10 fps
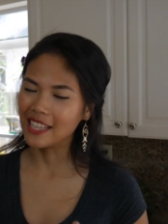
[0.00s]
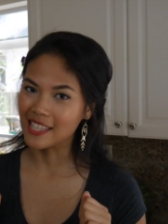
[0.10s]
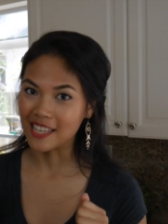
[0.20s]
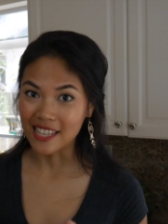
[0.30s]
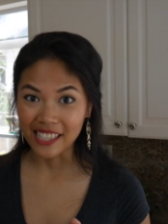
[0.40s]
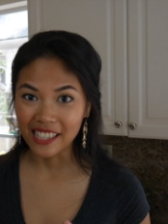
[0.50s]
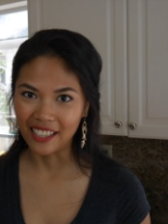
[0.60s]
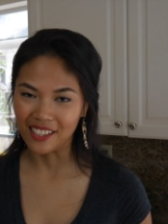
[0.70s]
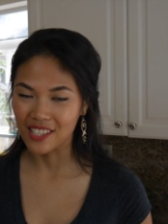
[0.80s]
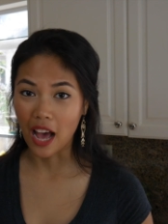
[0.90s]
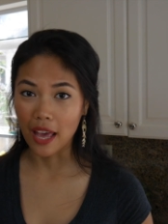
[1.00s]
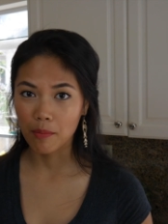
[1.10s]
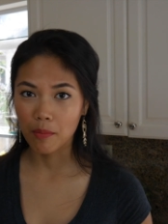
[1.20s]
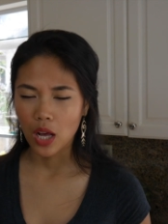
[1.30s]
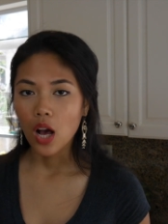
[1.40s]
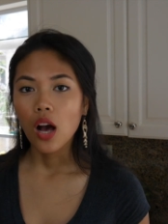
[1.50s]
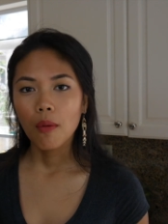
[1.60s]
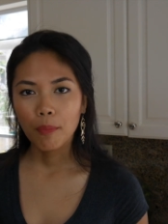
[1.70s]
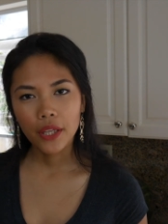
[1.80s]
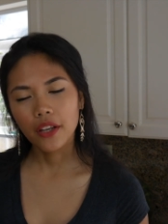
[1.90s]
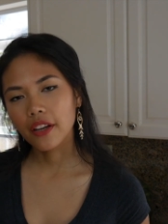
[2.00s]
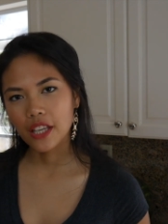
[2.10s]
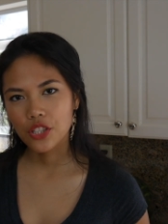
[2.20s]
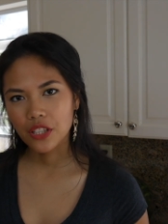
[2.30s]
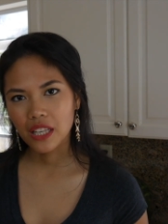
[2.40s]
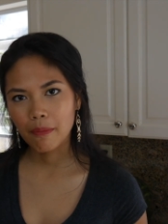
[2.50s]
it's kneading time. Put your KitchenAid